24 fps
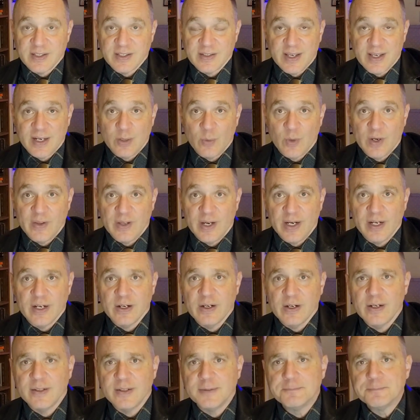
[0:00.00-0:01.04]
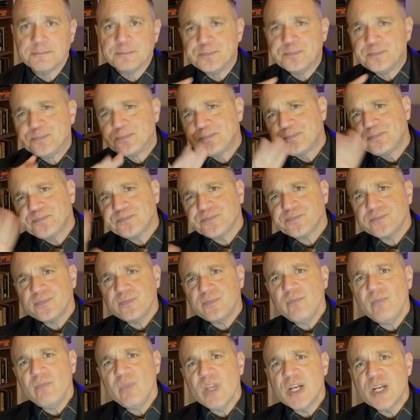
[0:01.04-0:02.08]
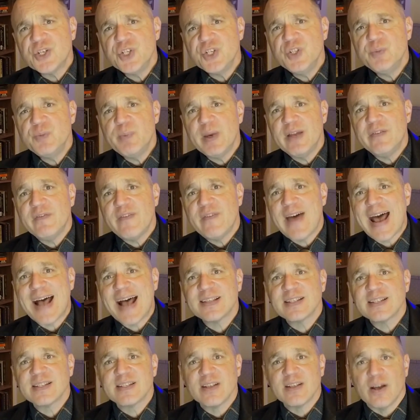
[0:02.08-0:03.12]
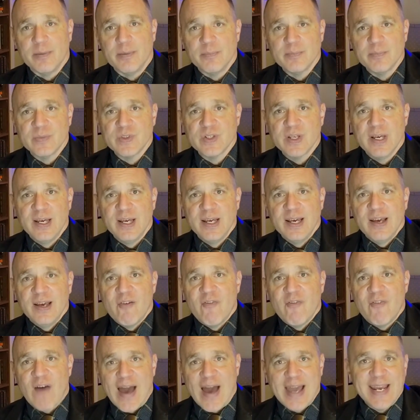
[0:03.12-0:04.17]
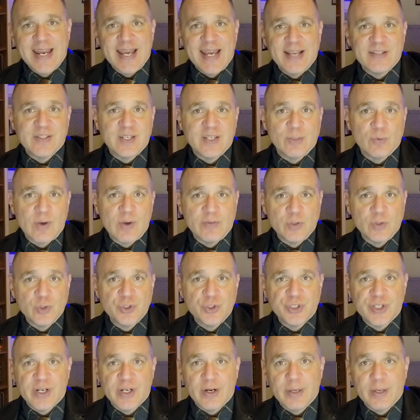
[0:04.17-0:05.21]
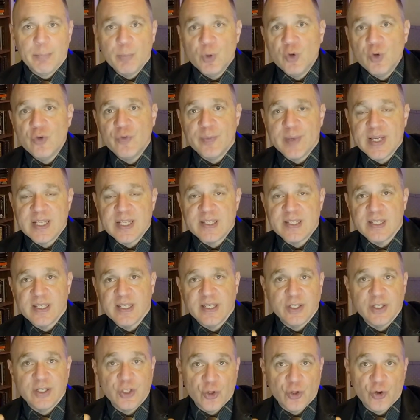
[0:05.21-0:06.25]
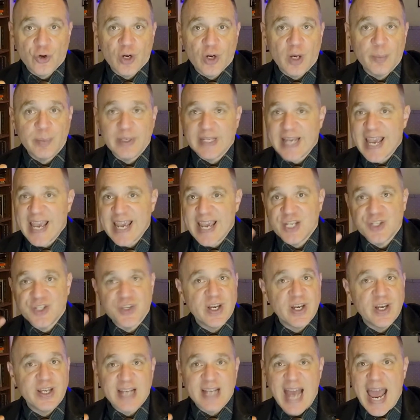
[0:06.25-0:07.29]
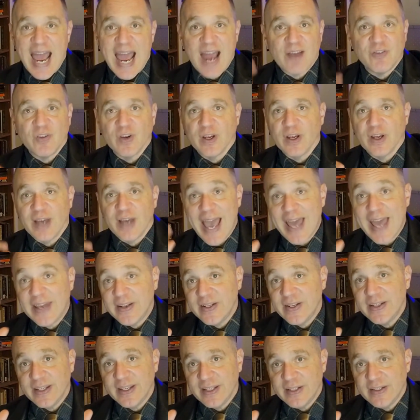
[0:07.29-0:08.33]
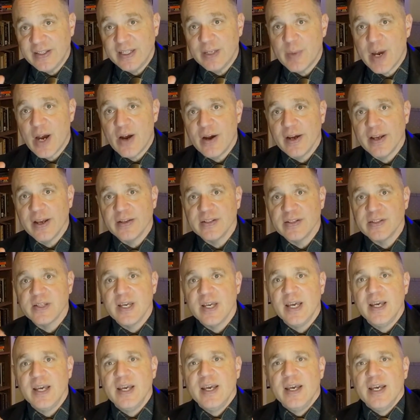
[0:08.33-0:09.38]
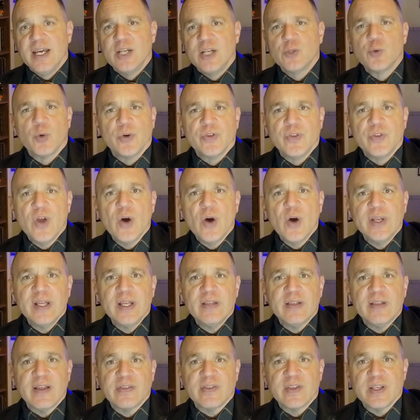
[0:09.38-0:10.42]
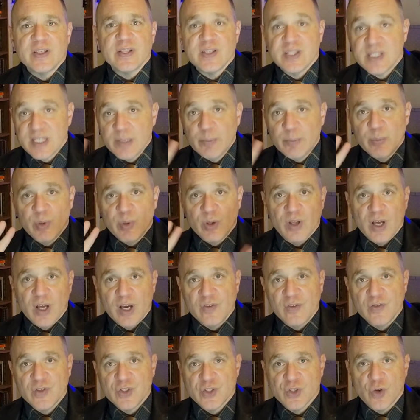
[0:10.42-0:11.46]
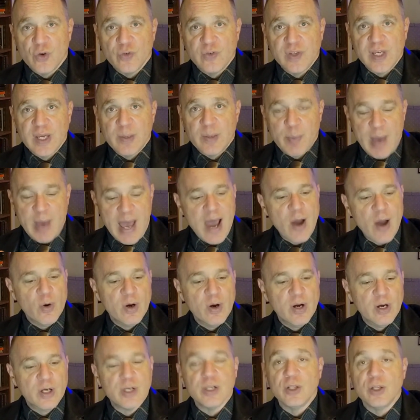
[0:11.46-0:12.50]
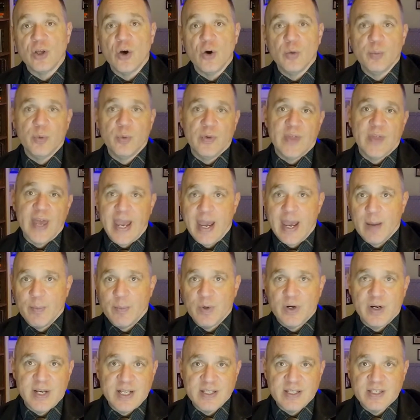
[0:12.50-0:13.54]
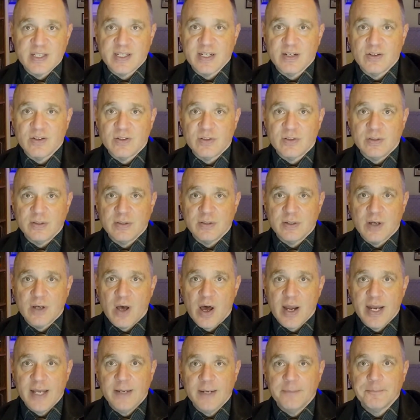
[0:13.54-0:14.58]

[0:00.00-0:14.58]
anywhere they occurred, she spent vast sums financing revolutionary movements in Europe, in Asia, in Africa, and in the Americas. It's worth noting that the symbol of Soviet power, a globe with a hammer and sickle on it,